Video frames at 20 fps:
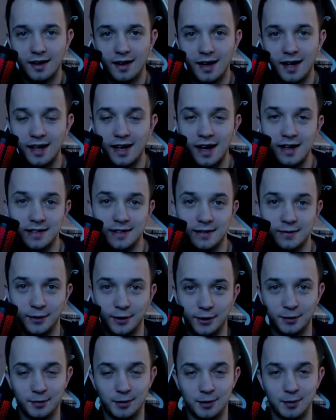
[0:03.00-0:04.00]
Hey guys,
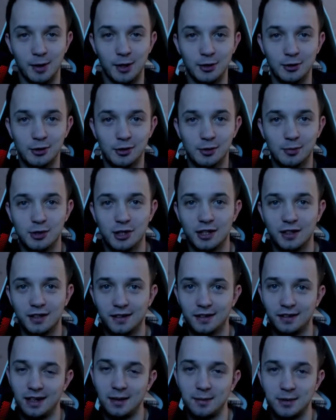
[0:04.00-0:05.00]
welcome to my YouTube
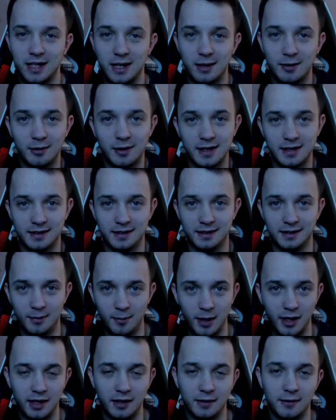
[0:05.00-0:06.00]
channel, I'm Scamadviser, I'm
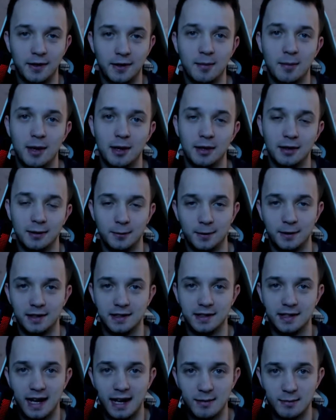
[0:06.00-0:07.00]
making video about different
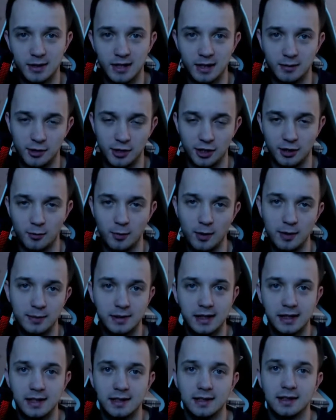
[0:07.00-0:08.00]
scams, I'm checking
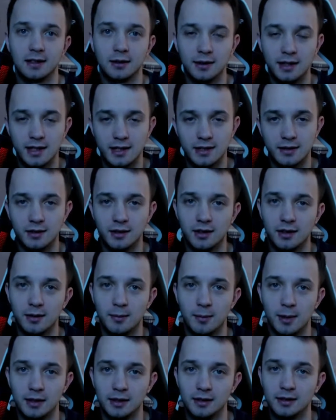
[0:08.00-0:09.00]
websites and today's video
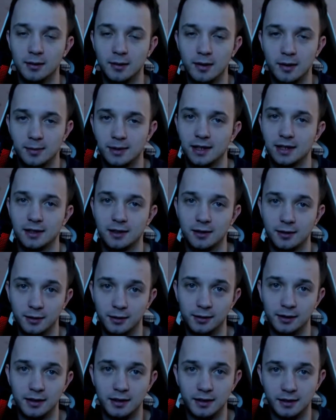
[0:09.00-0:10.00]
about the website
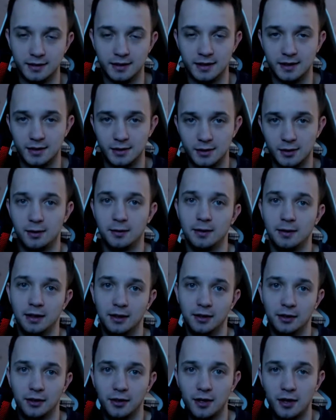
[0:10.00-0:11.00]
called
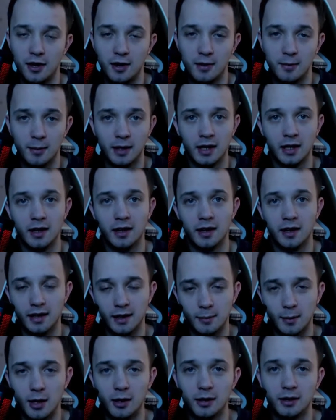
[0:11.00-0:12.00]
nielsensurvey.com and
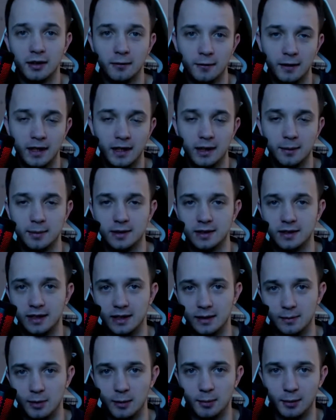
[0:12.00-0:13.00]
about envelopes
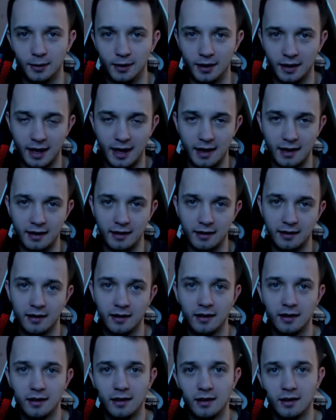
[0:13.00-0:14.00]
that people are getting
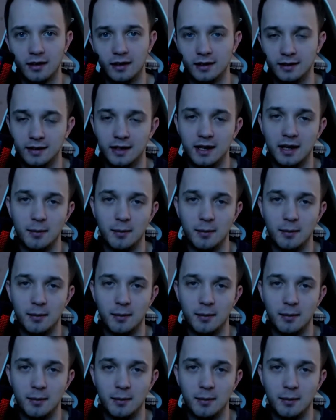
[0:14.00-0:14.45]
in their